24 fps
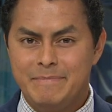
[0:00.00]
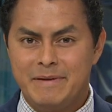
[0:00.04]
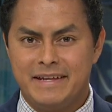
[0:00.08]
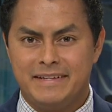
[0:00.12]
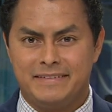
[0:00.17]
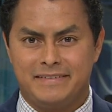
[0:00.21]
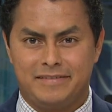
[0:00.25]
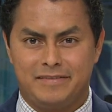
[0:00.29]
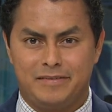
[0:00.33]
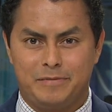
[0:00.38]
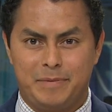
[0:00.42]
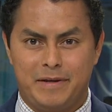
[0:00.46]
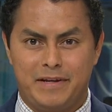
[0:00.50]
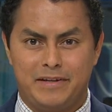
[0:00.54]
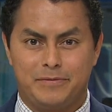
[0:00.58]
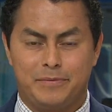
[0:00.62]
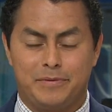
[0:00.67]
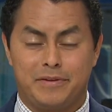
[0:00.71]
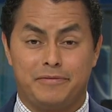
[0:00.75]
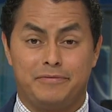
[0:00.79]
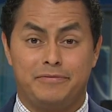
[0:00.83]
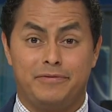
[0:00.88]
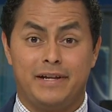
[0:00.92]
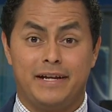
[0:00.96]
into space
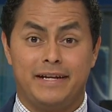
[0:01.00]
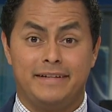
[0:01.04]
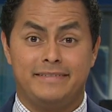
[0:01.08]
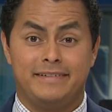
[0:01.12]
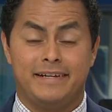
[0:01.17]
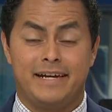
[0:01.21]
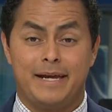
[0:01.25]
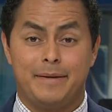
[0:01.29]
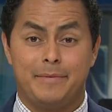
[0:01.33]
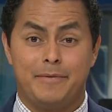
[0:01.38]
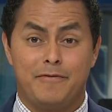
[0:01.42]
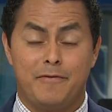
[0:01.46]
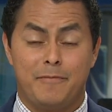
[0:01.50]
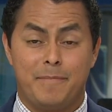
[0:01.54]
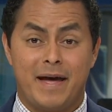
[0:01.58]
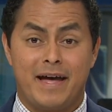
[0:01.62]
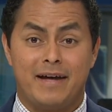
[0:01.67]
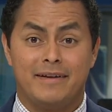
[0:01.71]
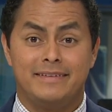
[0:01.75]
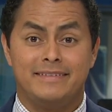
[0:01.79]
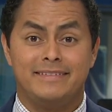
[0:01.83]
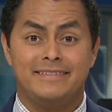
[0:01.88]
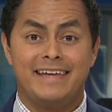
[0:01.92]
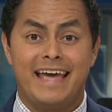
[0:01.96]
with a flight time of
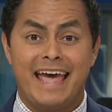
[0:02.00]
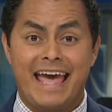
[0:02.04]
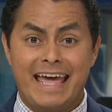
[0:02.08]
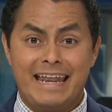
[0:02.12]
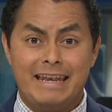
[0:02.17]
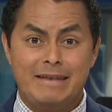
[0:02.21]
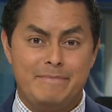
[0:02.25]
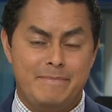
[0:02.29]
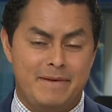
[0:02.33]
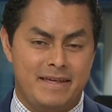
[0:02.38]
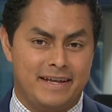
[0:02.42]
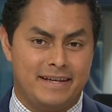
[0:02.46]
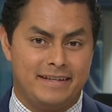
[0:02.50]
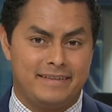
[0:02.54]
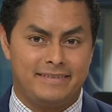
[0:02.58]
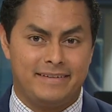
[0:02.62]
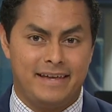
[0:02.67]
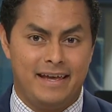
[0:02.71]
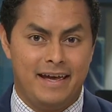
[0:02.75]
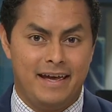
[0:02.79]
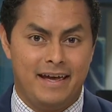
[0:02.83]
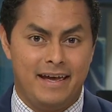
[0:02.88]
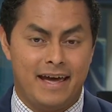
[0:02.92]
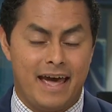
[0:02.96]
about 10 minutes.
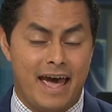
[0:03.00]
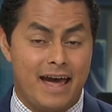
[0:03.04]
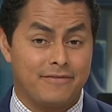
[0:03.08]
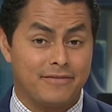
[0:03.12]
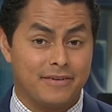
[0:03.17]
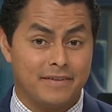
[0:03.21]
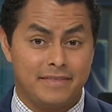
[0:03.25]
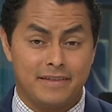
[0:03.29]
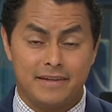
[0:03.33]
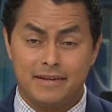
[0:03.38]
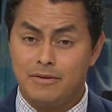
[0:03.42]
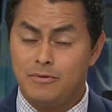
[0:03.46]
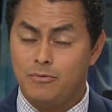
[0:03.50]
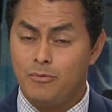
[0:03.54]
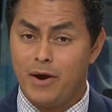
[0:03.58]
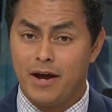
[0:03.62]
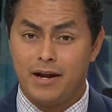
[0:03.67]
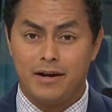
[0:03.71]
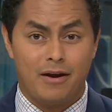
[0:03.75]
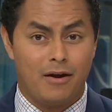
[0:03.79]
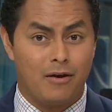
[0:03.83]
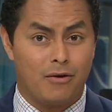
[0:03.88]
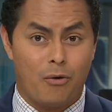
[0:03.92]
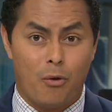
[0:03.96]
Everything
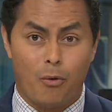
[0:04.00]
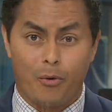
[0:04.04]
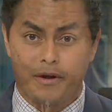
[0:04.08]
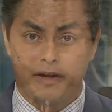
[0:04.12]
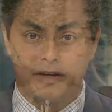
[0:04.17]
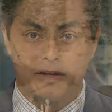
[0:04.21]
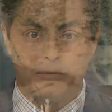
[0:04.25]
went according